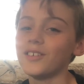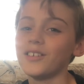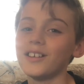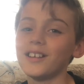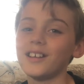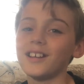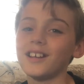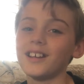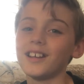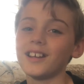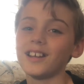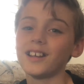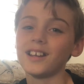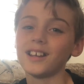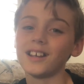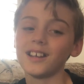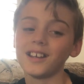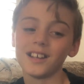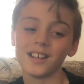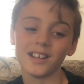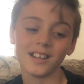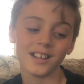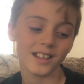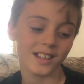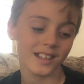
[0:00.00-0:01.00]
Why did that
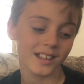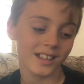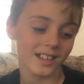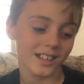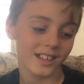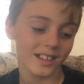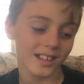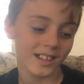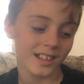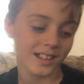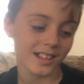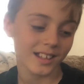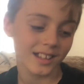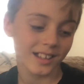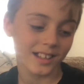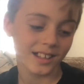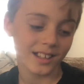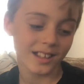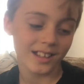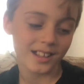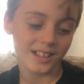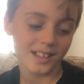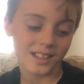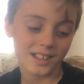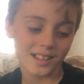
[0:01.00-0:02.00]
happen?
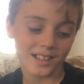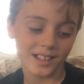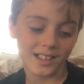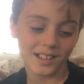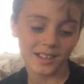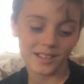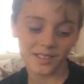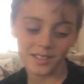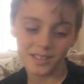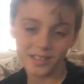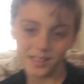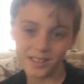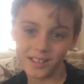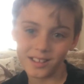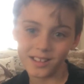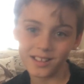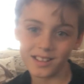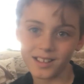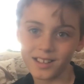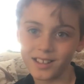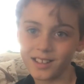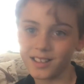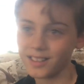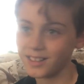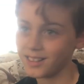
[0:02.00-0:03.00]
Why did you feel
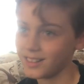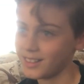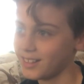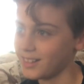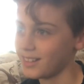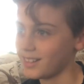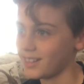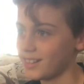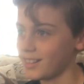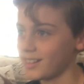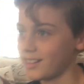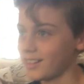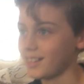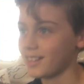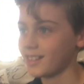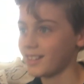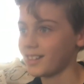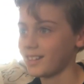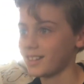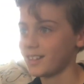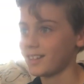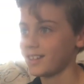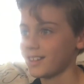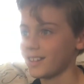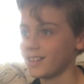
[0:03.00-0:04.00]
1 on your forearm
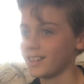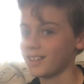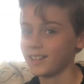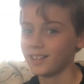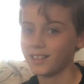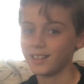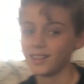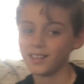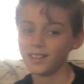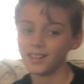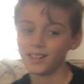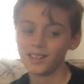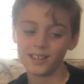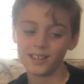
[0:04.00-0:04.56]
and 2 on your